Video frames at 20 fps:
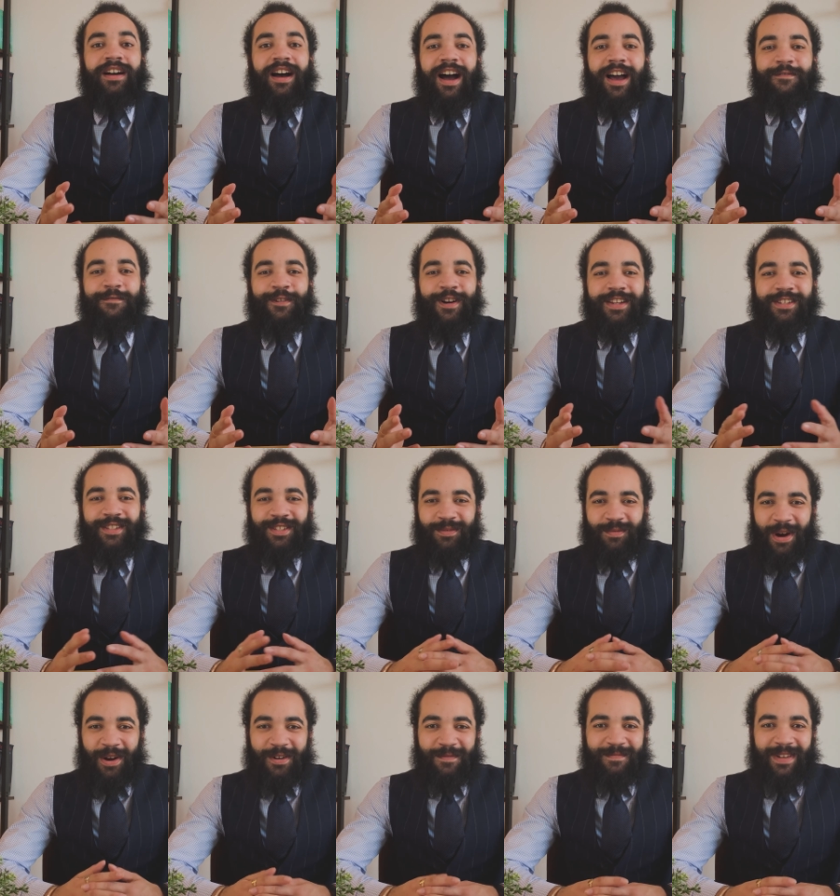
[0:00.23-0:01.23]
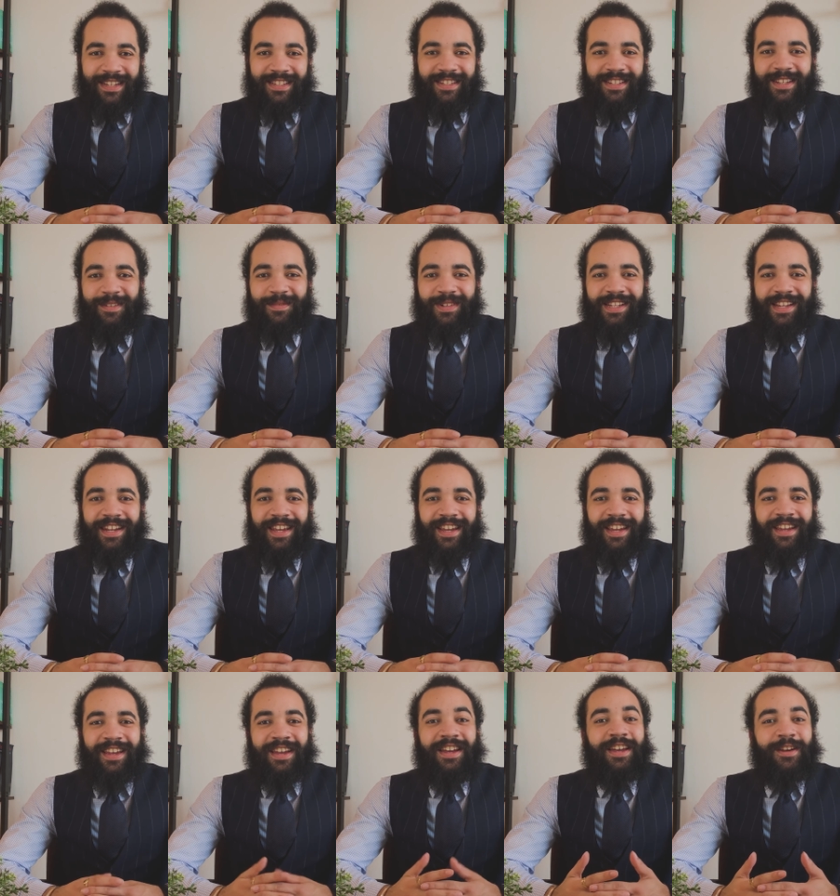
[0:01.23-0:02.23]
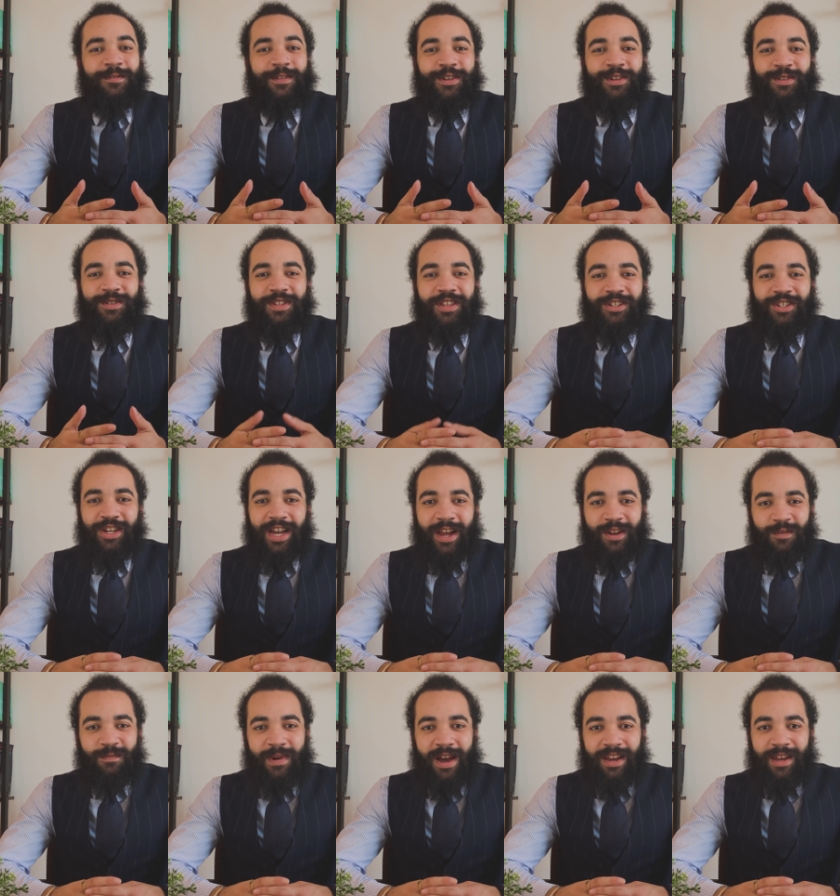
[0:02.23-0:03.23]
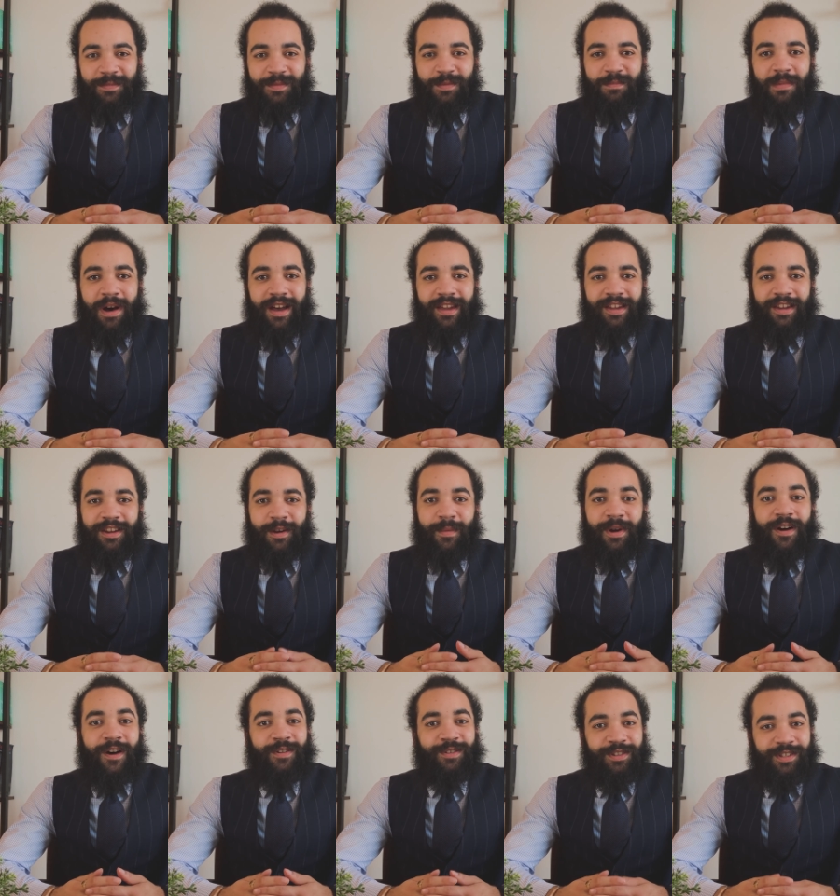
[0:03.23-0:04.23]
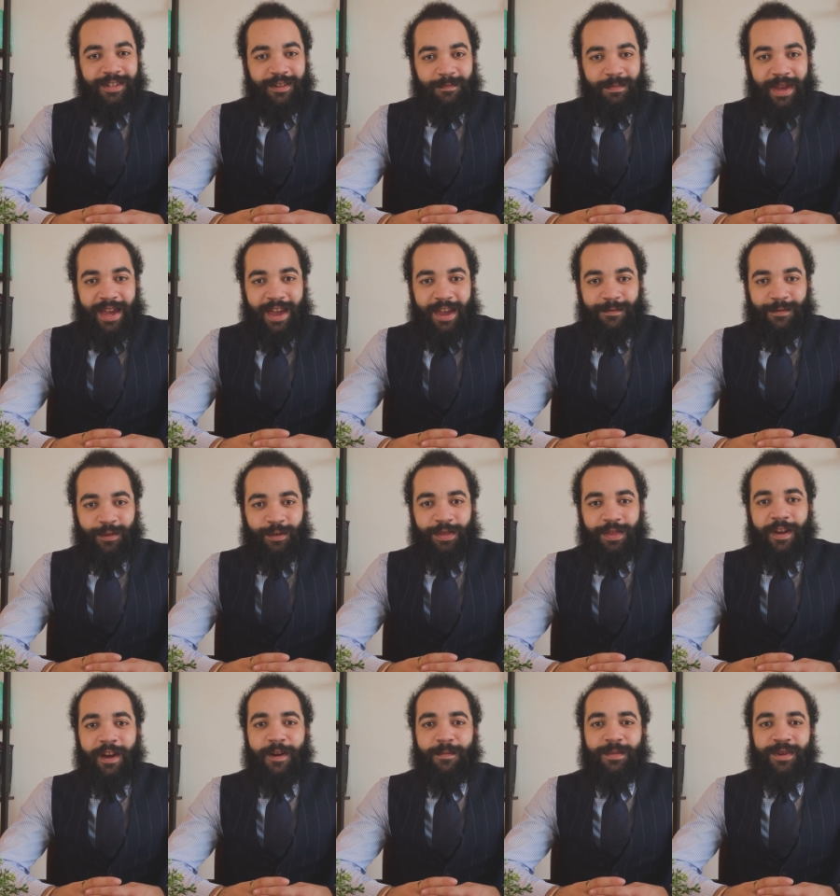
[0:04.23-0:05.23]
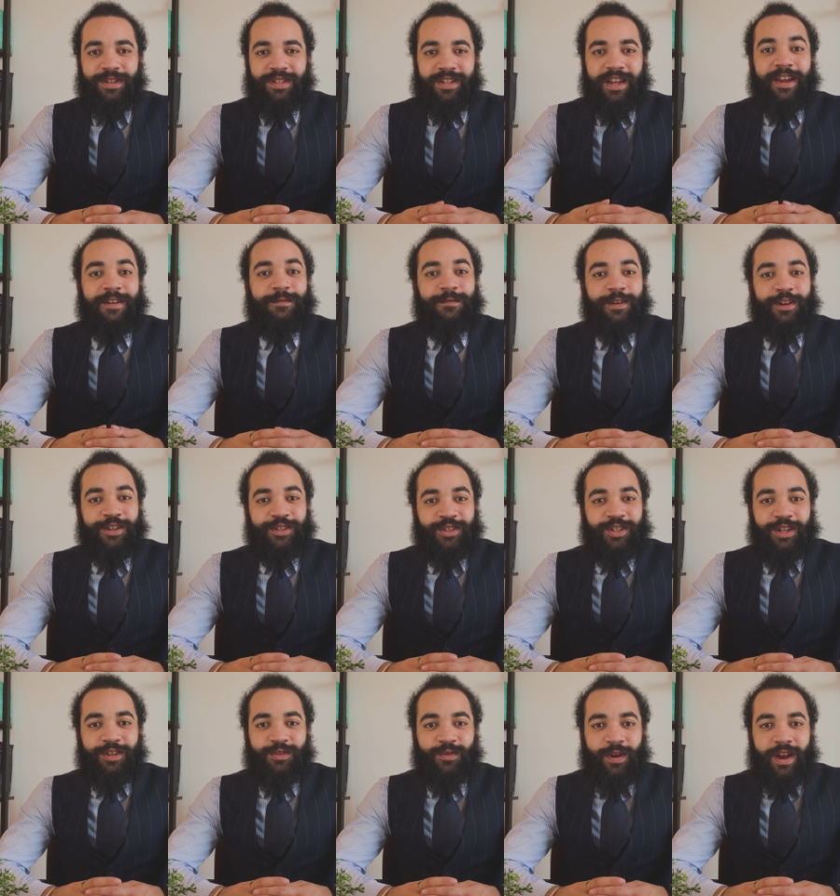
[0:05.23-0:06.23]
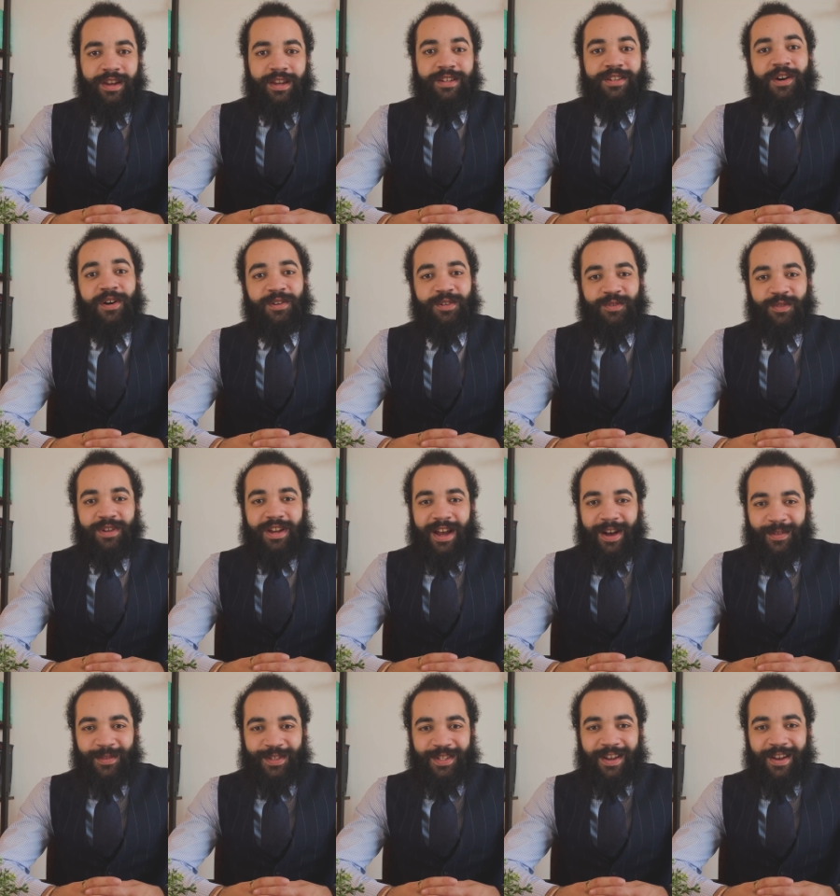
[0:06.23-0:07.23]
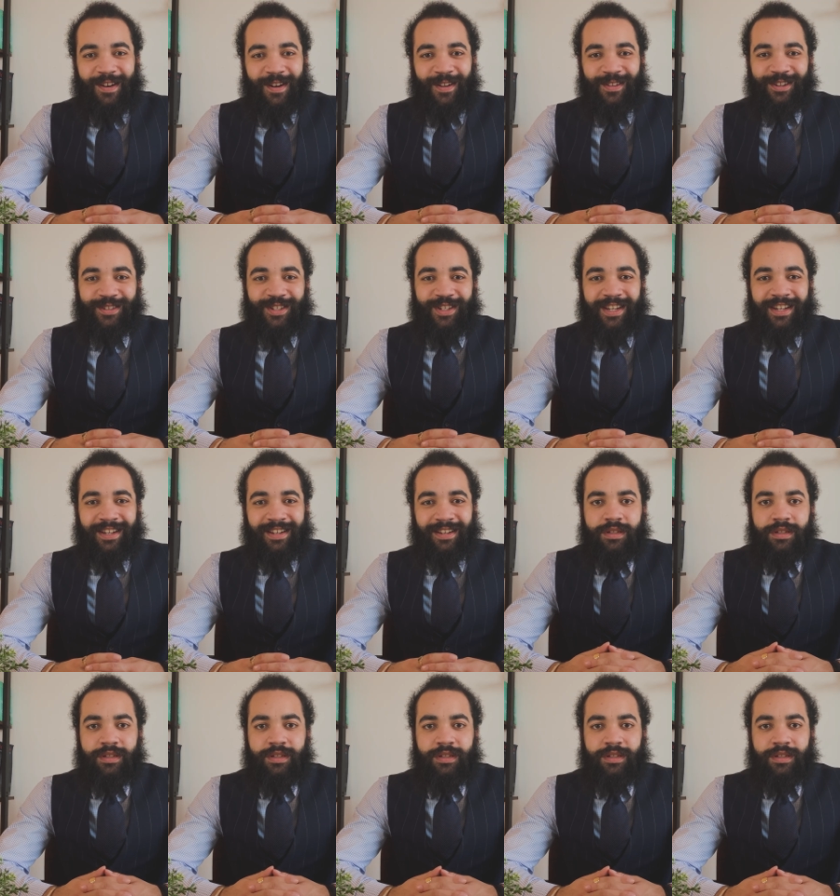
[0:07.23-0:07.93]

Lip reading: Hi friends, welcome back to Dip Clinic. If you're new to the channel, my name's Mike and I'm a cognitive behavioural therapist and first-year trainee doctor in health psychology.